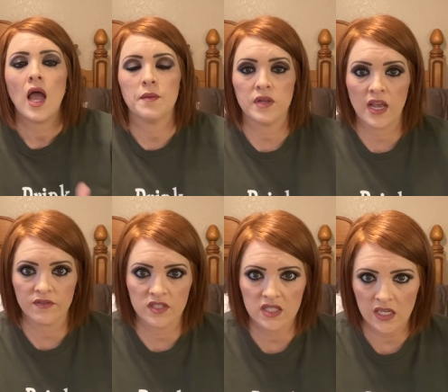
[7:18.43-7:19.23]
I'm going to
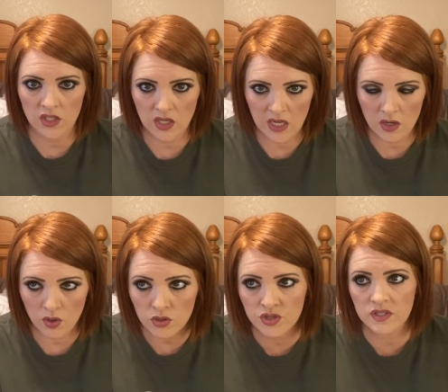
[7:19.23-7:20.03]
have to send you to get an
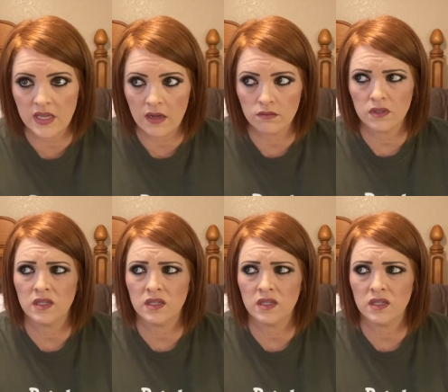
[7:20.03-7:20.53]
ultrasound.